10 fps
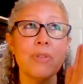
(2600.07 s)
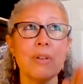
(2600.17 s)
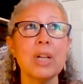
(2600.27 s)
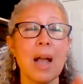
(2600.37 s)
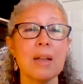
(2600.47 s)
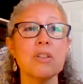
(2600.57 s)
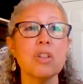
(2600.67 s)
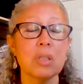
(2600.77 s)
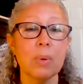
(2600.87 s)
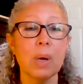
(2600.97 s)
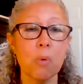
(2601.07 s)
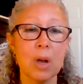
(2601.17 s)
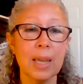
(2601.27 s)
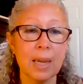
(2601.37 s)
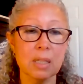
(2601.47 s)
very conscious when I'm
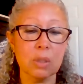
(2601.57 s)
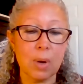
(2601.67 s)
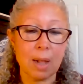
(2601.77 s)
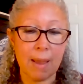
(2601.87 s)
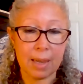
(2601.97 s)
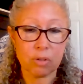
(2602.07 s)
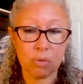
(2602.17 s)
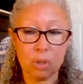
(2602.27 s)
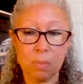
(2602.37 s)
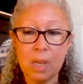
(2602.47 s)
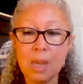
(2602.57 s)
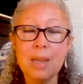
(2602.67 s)
walking into a classroom